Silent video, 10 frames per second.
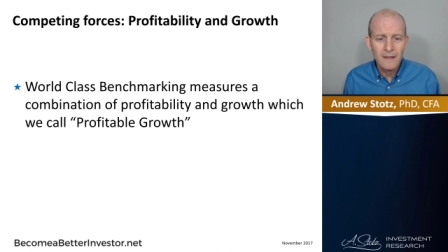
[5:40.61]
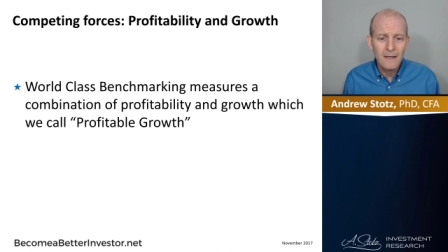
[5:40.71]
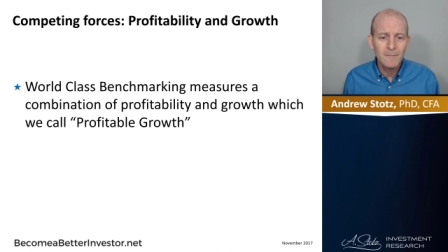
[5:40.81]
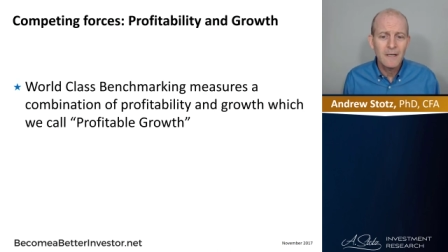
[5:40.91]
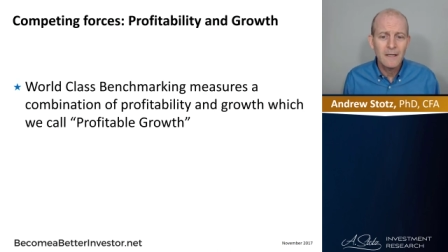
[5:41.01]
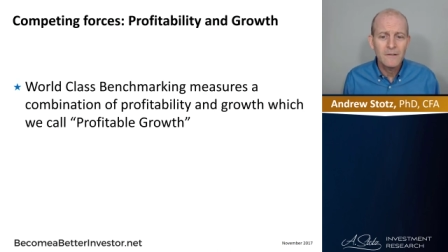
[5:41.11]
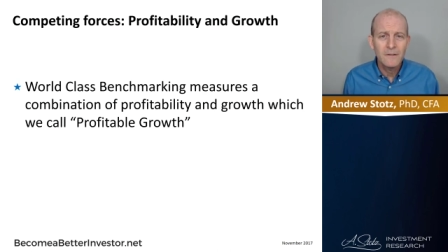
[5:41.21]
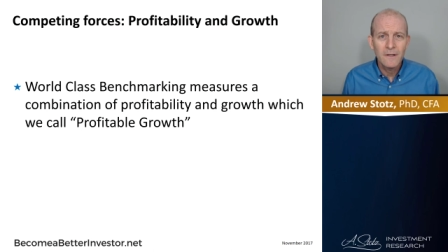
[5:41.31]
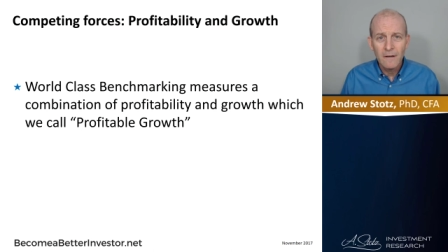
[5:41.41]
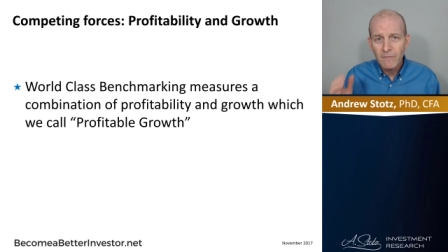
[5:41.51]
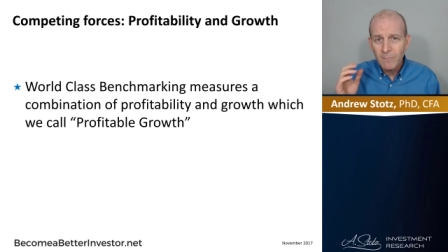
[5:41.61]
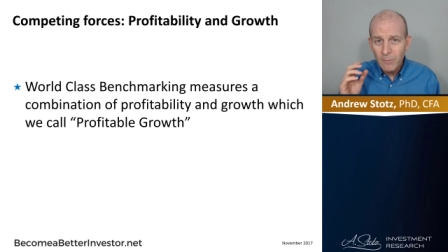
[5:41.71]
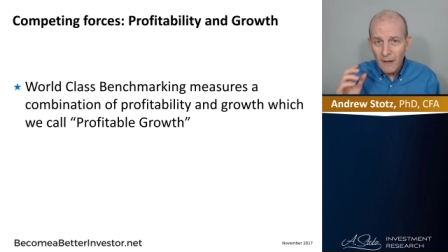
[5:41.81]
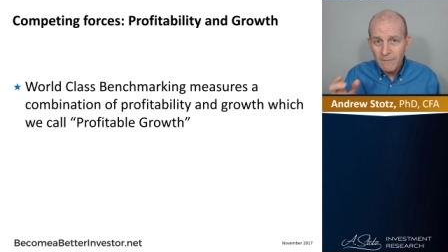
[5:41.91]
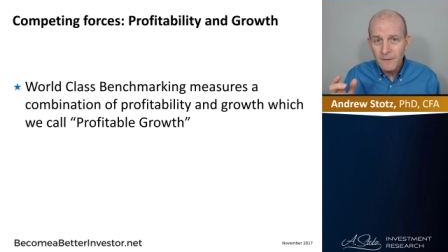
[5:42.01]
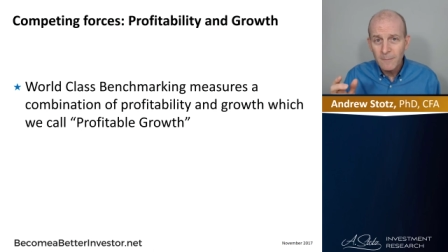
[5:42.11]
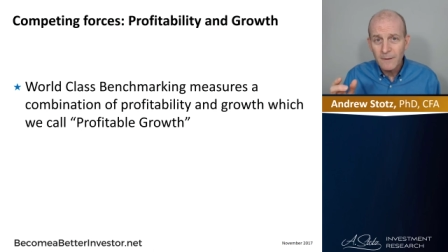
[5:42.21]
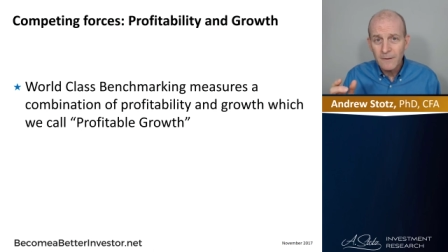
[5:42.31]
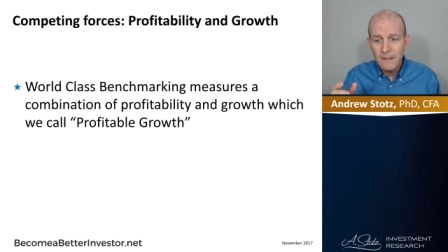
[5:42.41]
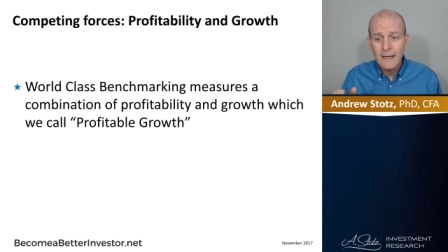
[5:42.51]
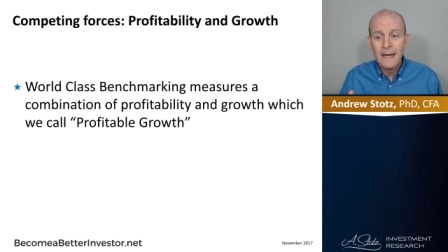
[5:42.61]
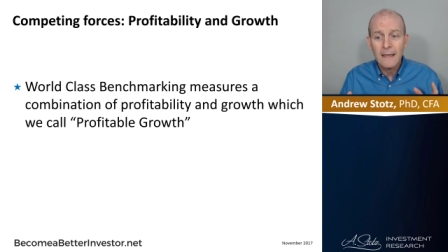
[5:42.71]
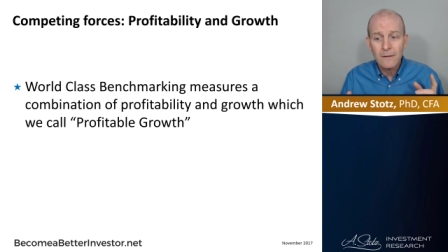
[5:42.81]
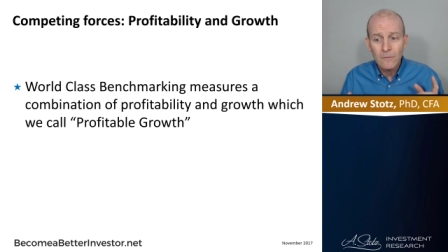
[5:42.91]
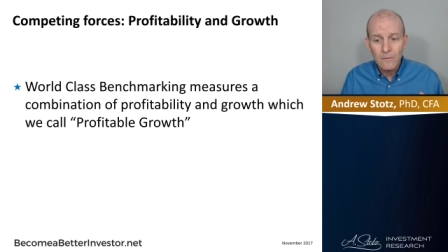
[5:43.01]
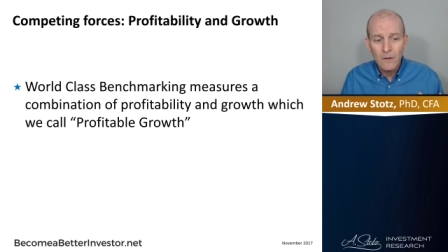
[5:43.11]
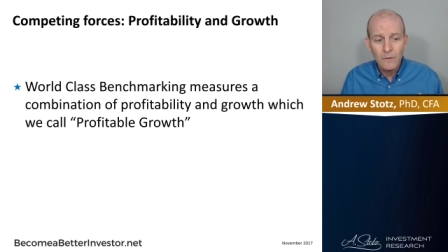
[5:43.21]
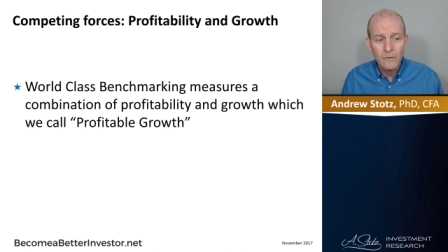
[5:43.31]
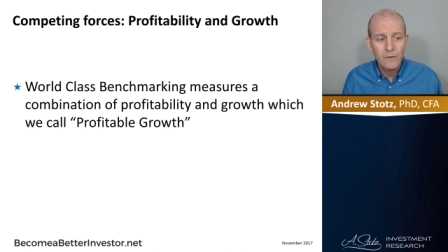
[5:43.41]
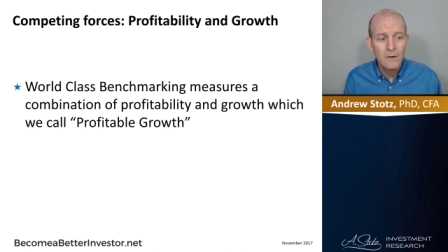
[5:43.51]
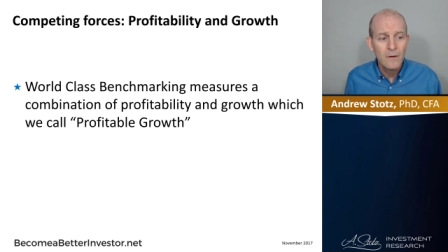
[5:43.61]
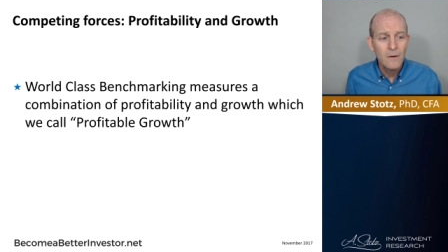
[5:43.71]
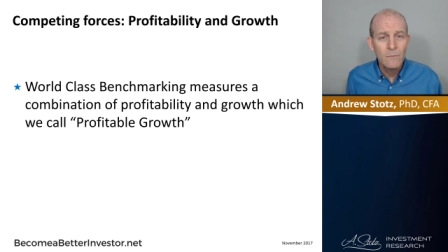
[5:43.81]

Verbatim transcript: a combination of profitability and growth,